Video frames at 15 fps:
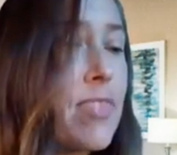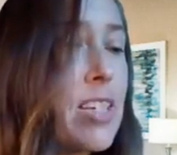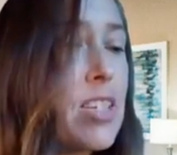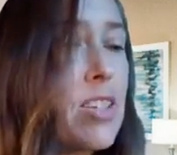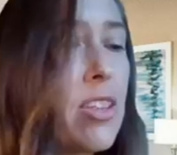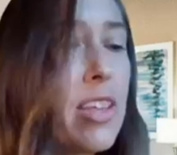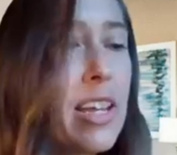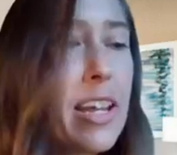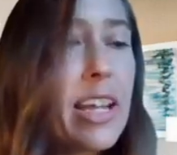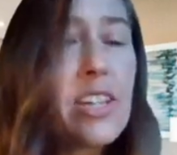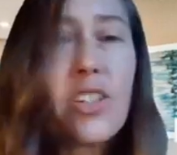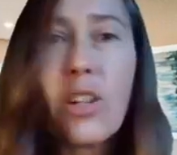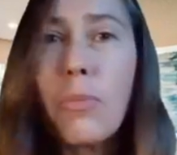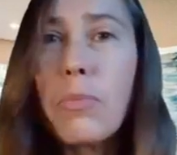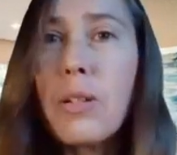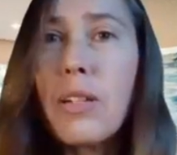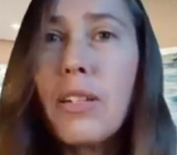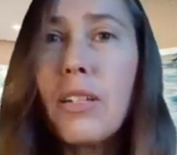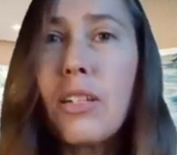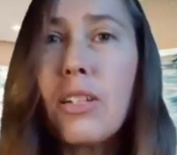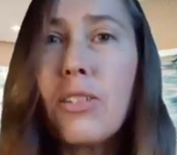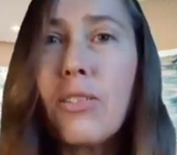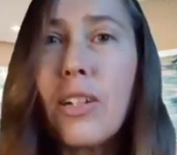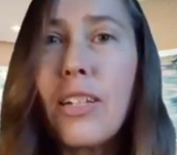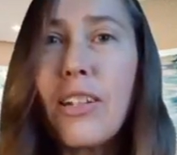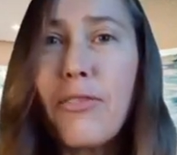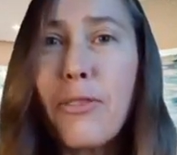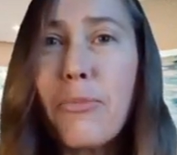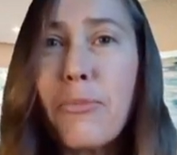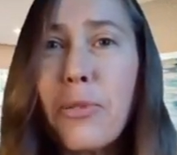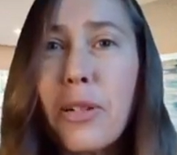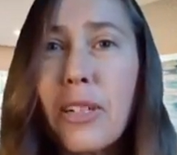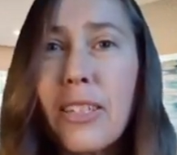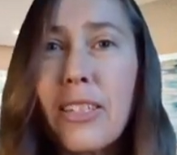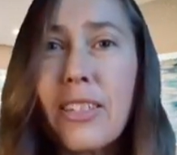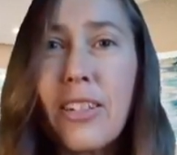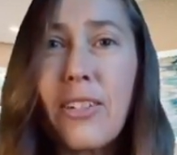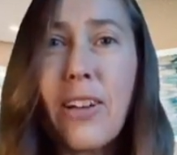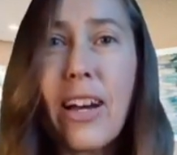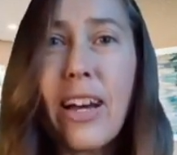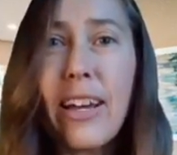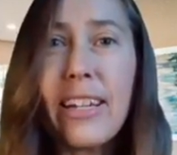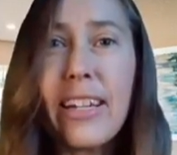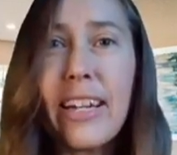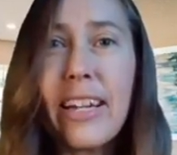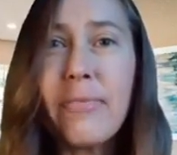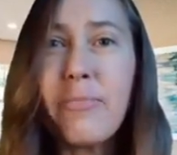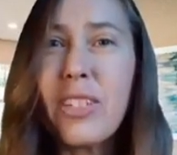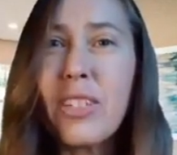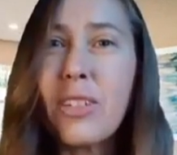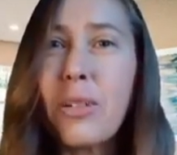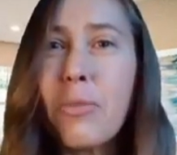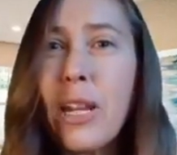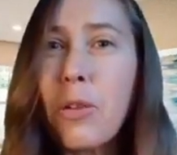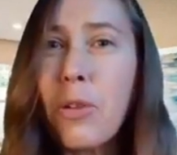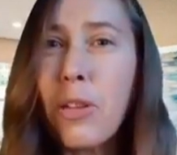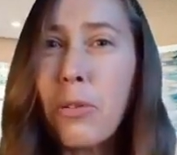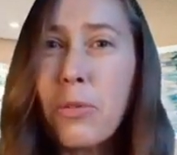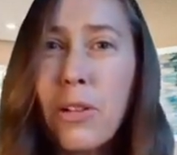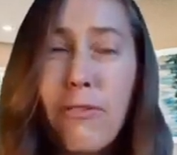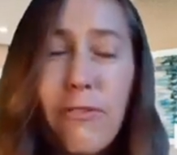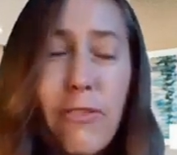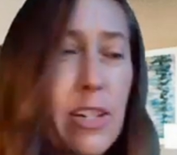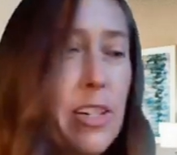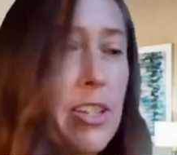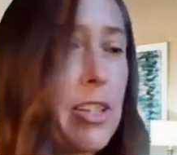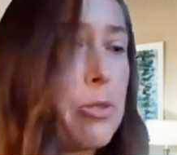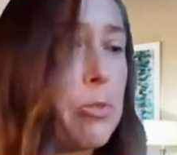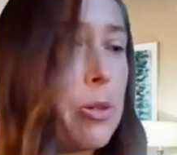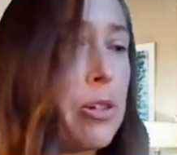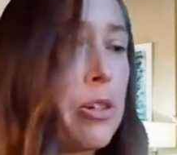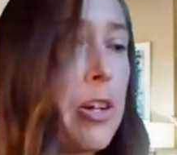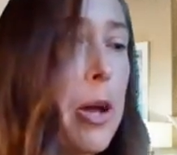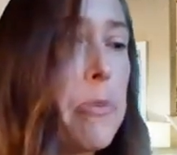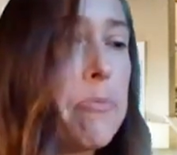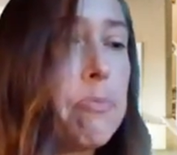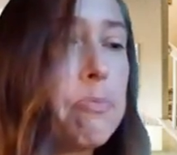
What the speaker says: So then I jumped to a different book. So I'm still debating whether I'm going to finish this one or not.